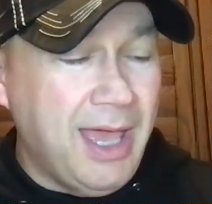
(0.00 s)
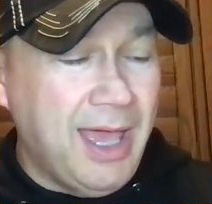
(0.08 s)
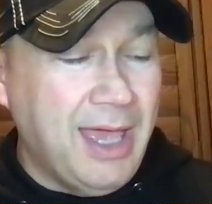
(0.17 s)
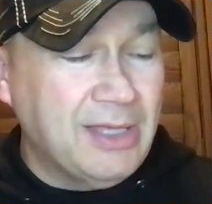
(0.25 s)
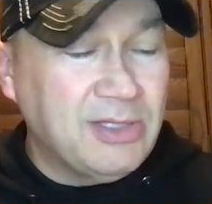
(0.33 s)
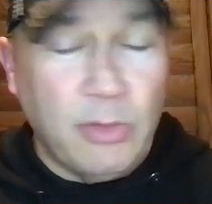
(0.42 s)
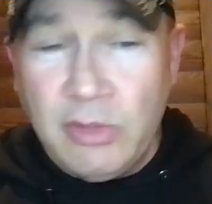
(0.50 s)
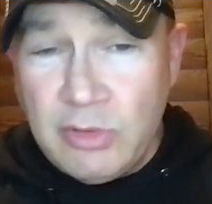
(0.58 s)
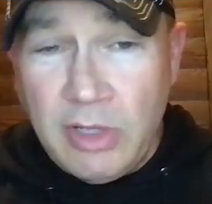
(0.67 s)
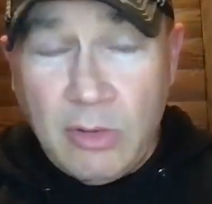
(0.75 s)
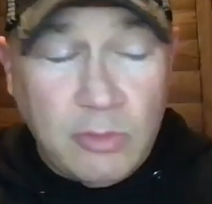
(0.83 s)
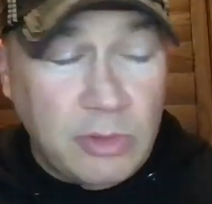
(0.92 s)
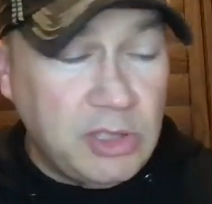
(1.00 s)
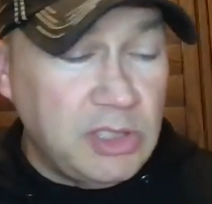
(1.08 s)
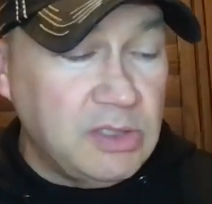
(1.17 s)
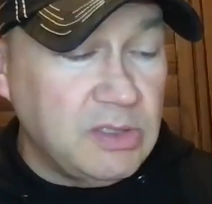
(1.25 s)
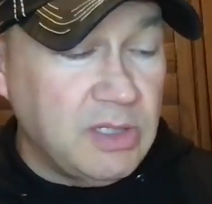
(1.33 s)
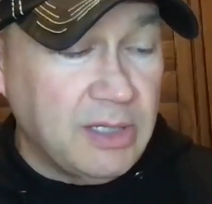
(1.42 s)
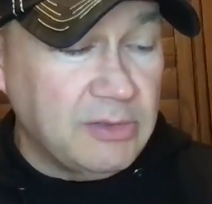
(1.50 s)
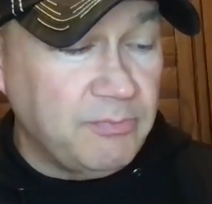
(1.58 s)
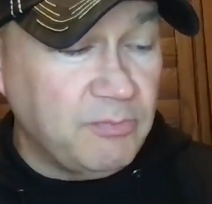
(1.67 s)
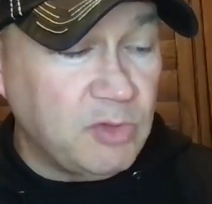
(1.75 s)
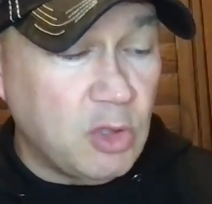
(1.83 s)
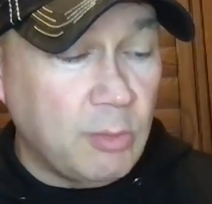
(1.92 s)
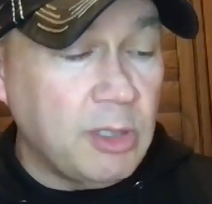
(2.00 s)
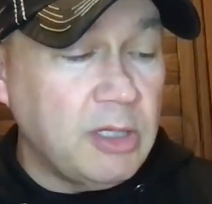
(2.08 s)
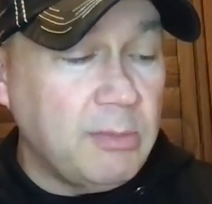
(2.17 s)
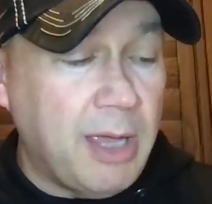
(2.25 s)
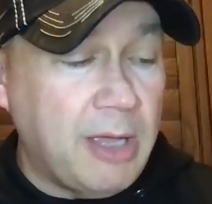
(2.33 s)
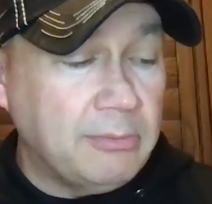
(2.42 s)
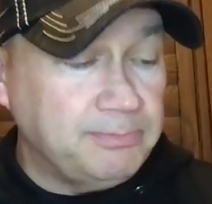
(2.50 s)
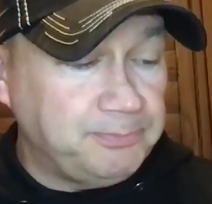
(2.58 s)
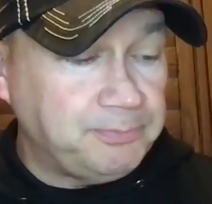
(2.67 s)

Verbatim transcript: Uh, so here's here's what Jesus says. Sermon on the Mount.